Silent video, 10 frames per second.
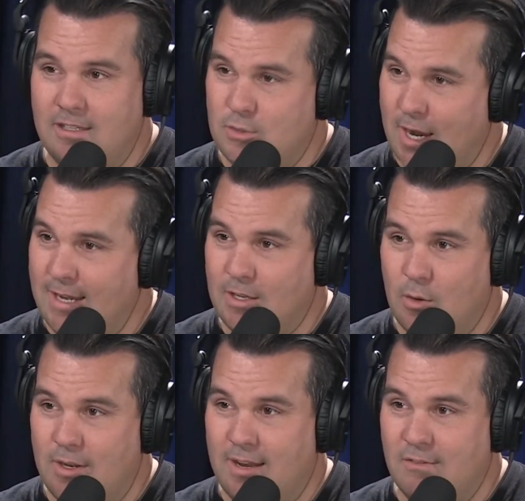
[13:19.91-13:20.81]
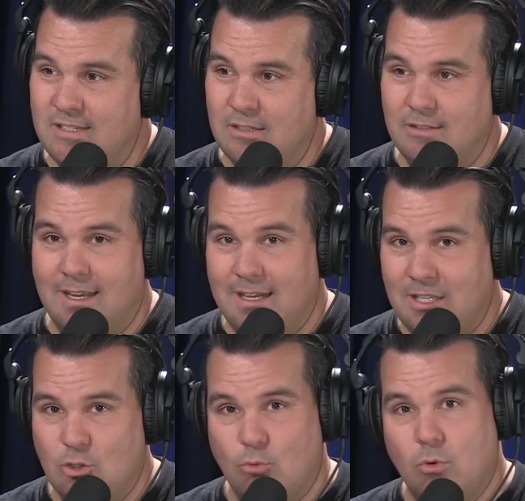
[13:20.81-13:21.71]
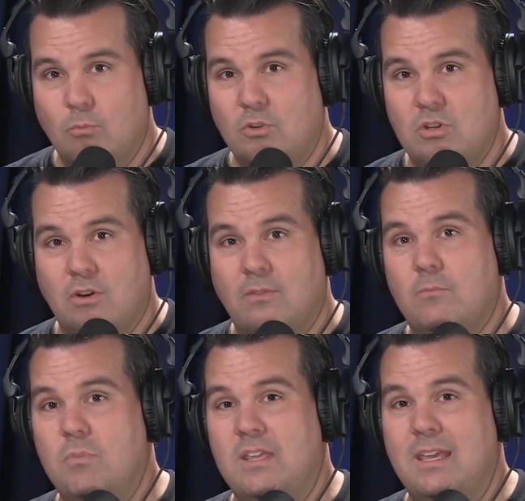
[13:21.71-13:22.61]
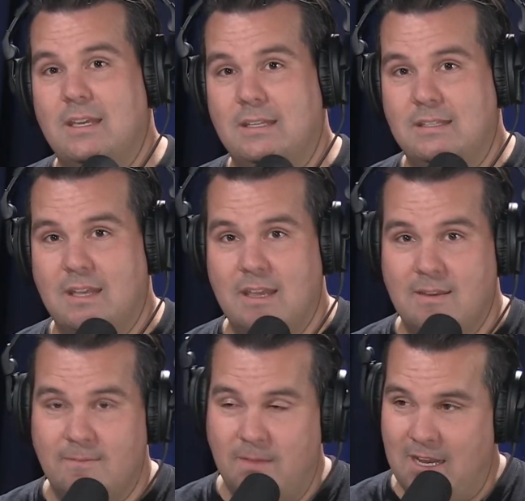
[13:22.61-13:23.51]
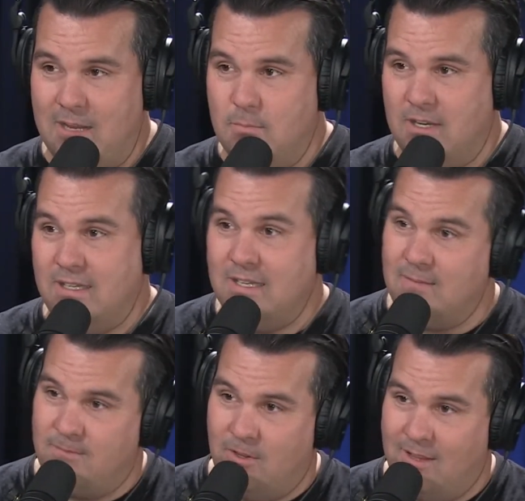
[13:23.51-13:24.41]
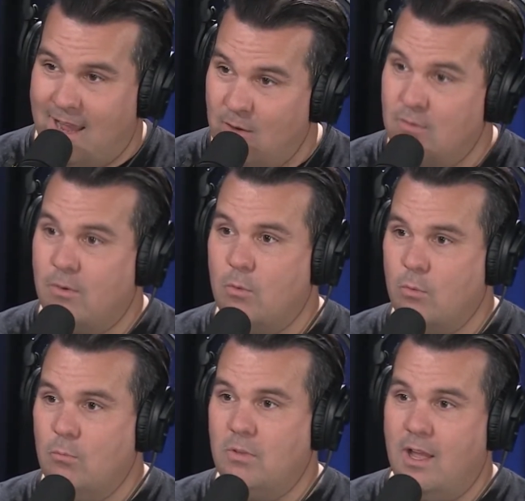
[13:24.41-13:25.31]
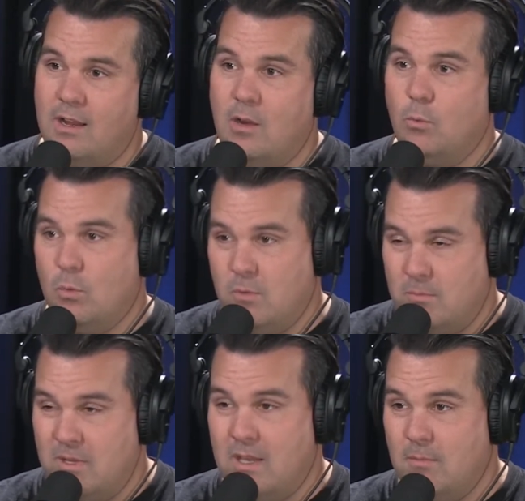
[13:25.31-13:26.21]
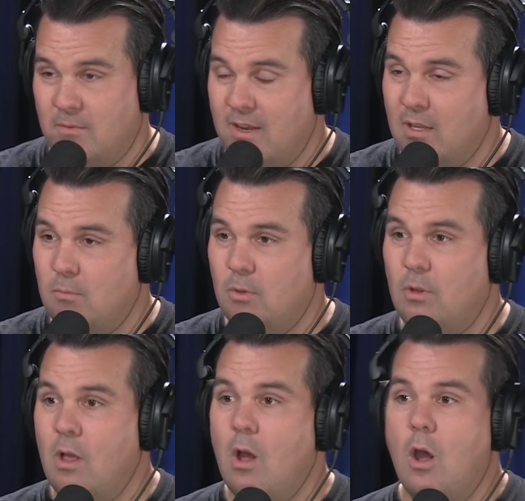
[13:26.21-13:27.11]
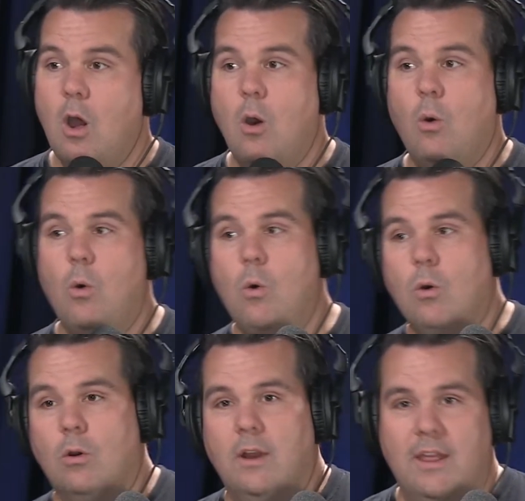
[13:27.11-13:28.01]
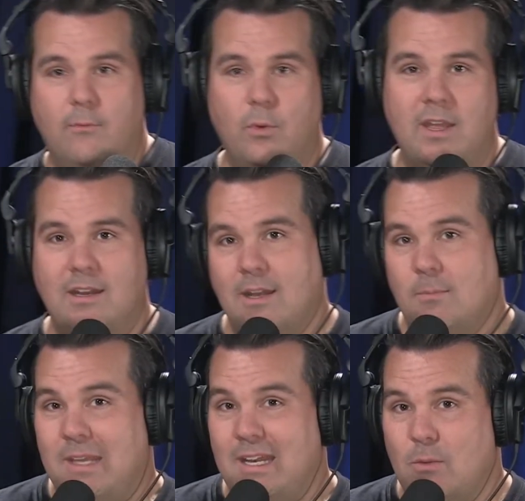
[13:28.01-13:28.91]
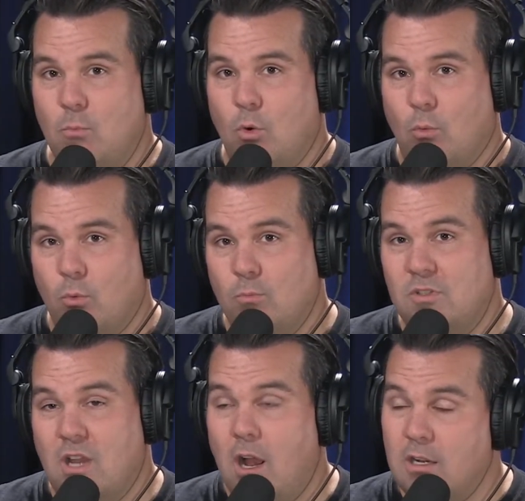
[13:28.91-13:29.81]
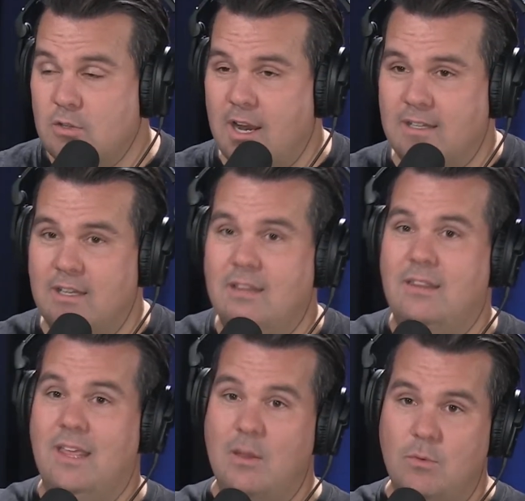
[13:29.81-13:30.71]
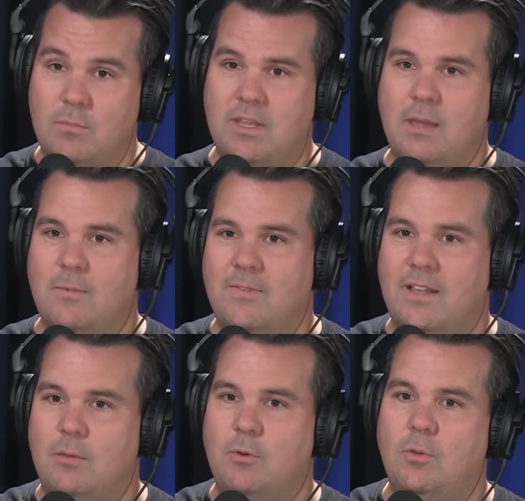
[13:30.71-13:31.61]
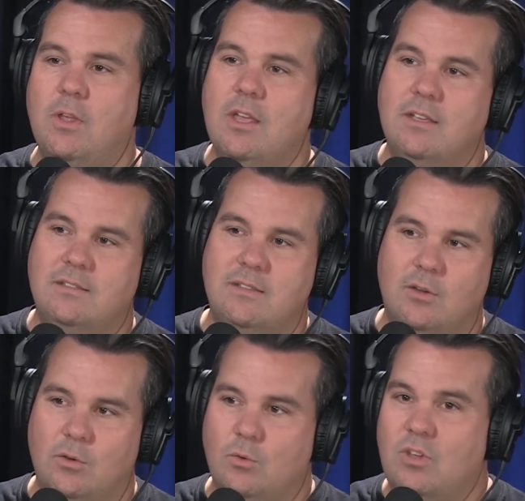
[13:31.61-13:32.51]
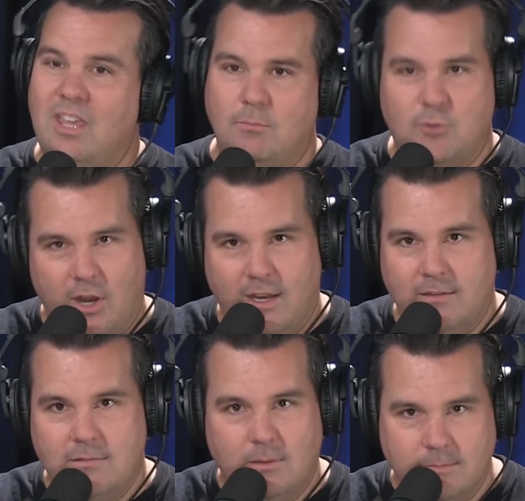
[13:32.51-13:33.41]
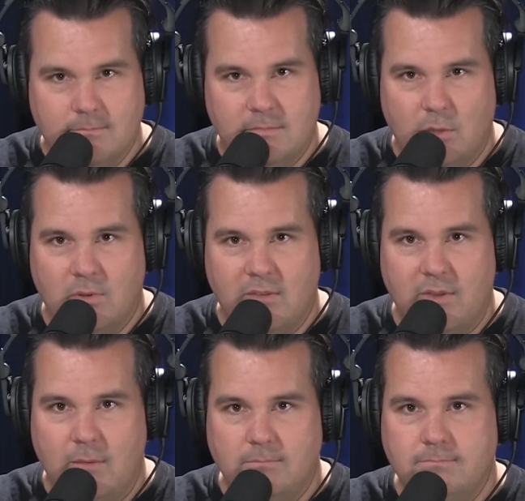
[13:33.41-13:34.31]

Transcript: Try to go in every single day to get your room reserved because if anybody did fall out of our room block, a room would become available. Oh. Or if we end up getting more rooms contracted, they would become available. So keep trying. Don't don't give up.